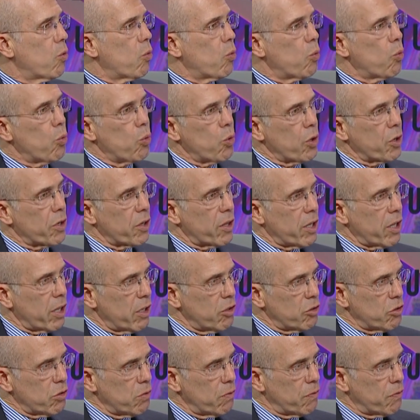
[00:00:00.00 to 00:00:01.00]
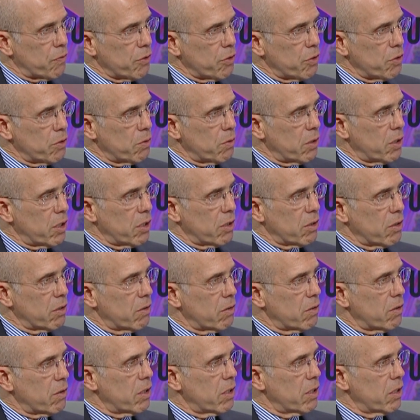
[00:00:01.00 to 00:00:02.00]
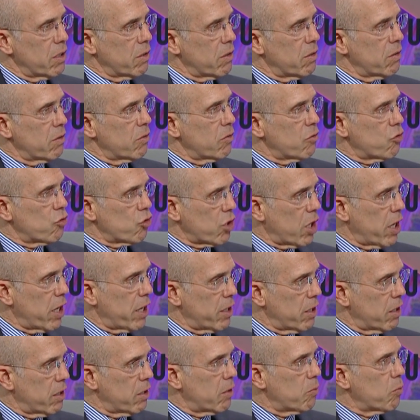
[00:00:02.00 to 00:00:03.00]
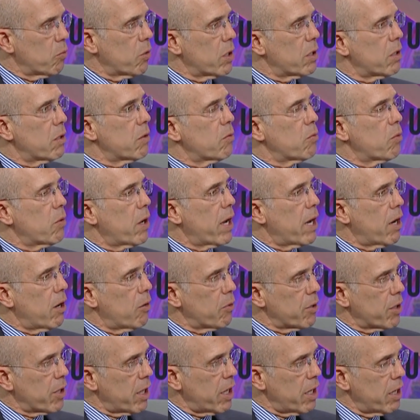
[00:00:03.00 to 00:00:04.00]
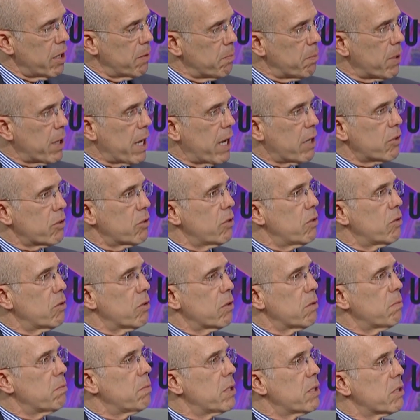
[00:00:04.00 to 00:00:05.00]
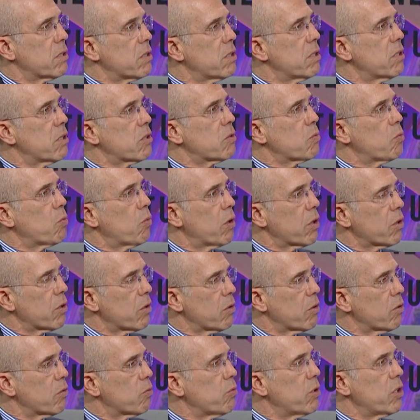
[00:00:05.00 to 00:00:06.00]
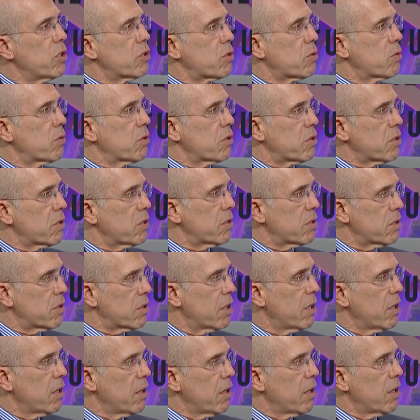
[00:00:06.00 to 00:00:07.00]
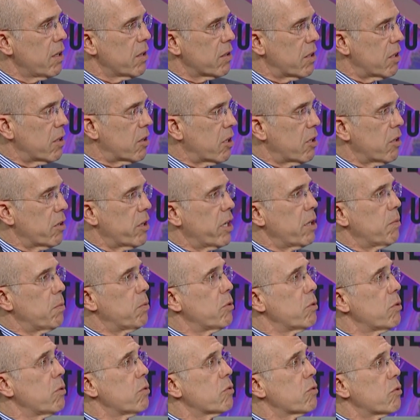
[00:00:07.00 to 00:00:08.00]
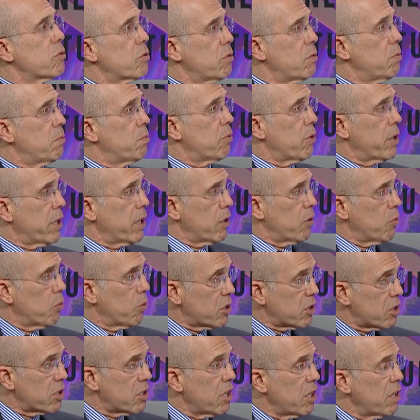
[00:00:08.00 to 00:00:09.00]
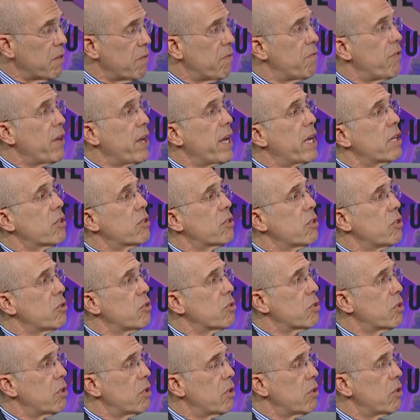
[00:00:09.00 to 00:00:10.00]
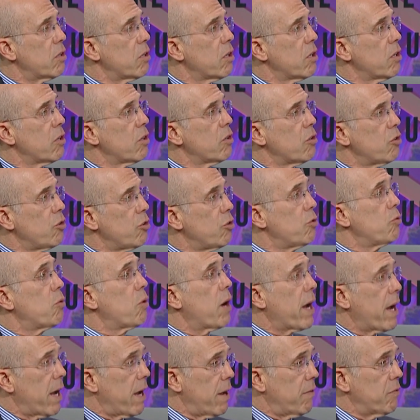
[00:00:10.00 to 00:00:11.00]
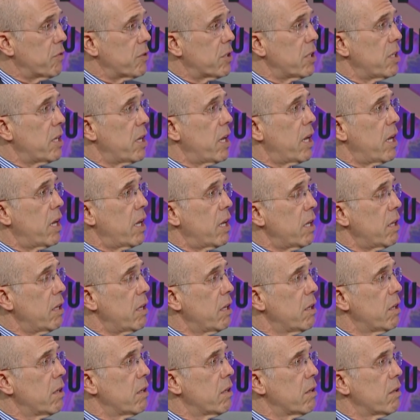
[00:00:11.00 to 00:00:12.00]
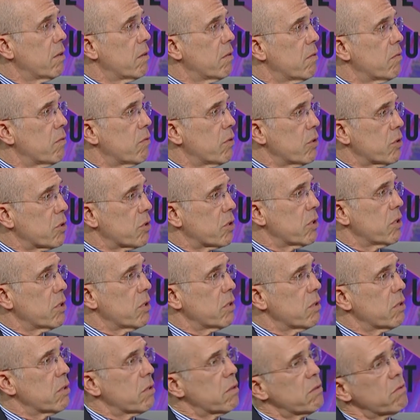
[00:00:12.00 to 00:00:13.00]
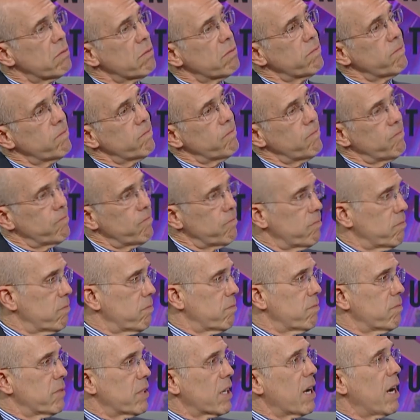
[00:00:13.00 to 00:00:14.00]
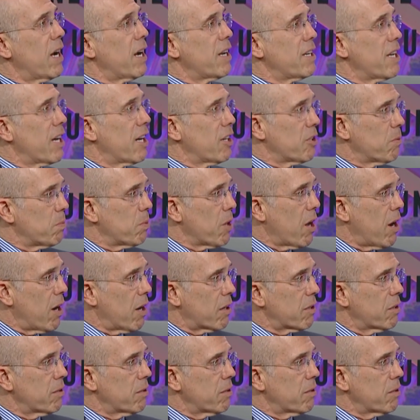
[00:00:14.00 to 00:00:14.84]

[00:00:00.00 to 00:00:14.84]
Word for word: What do they do for you here in China? What, how are they impacting your business? What are the resources that they're able to bring? What's the advantage that you have today versus the guy down the block.